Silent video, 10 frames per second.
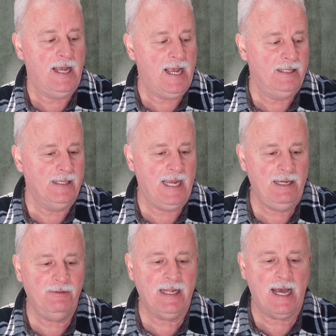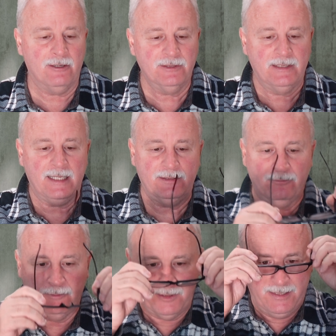And the Haven House, that's
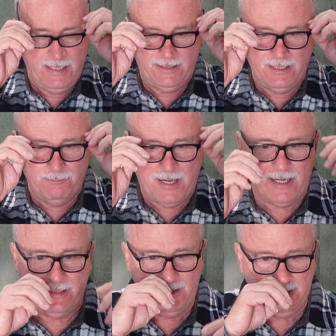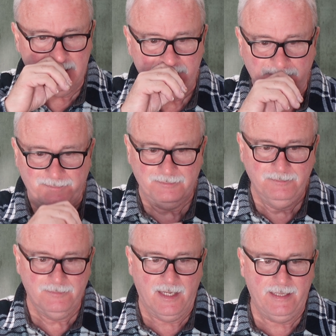the neat thing about it is,
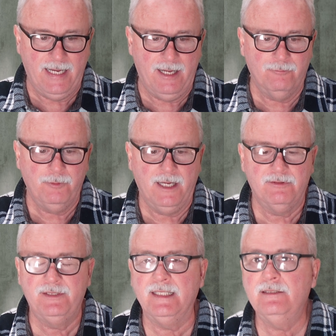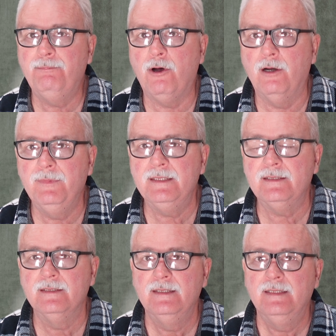again, we have six apartments.